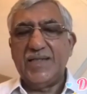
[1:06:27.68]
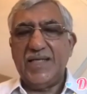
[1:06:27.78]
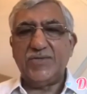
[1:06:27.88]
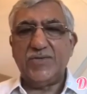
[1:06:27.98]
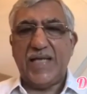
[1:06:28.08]

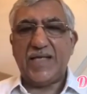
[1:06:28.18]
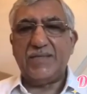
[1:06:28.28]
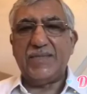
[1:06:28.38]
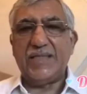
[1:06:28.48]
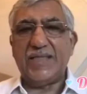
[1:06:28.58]

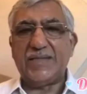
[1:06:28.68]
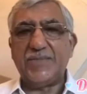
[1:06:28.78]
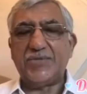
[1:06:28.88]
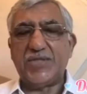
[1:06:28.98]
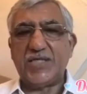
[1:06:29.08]
nasolacrimal duct
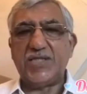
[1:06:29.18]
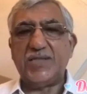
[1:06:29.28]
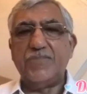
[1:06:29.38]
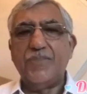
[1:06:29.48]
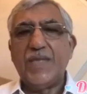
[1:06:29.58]

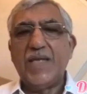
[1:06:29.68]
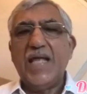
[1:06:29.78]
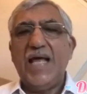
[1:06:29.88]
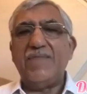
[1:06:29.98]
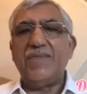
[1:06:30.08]
obstruction.
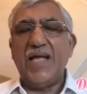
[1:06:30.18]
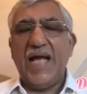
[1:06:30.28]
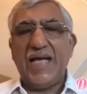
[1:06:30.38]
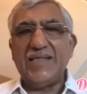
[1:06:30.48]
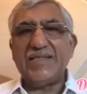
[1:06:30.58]
And
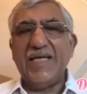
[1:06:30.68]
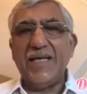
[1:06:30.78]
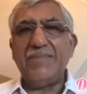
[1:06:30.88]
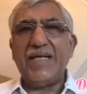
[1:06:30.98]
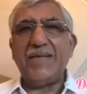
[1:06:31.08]
at the
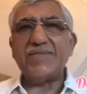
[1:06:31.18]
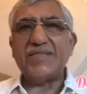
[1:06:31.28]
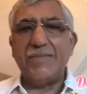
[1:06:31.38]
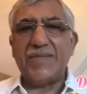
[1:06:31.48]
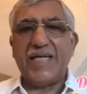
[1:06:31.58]
same time,
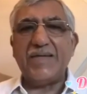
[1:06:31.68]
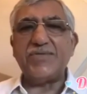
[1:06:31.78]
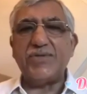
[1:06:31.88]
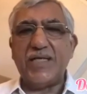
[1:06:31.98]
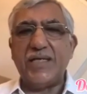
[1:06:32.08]

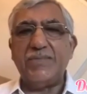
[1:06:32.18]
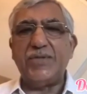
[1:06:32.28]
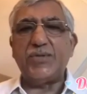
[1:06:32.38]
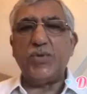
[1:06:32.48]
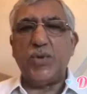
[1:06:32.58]
sometimes you are
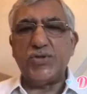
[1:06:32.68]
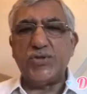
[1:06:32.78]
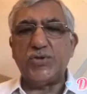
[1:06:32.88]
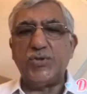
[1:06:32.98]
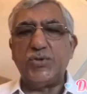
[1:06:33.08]
able to
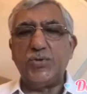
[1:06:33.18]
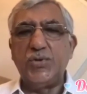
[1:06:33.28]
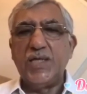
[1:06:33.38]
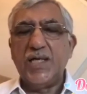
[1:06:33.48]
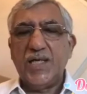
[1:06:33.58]
also do
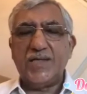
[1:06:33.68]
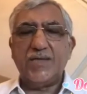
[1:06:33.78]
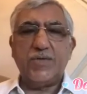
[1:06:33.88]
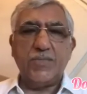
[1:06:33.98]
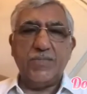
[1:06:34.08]
a
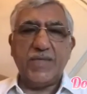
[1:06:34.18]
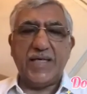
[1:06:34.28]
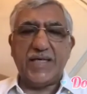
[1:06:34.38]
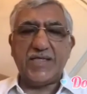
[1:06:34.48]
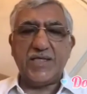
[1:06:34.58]

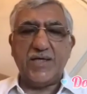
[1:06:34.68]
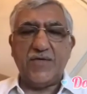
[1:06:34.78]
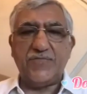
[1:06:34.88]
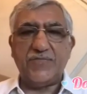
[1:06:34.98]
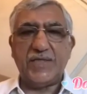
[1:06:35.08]
correction
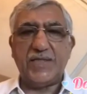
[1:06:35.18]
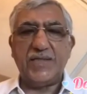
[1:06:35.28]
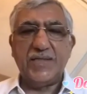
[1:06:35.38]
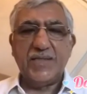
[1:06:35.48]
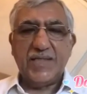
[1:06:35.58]
of
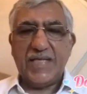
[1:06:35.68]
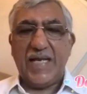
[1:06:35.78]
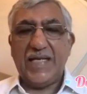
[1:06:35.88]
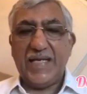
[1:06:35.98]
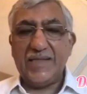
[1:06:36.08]

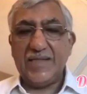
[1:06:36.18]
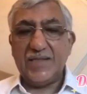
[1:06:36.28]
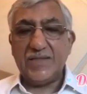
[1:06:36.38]
telecanthus.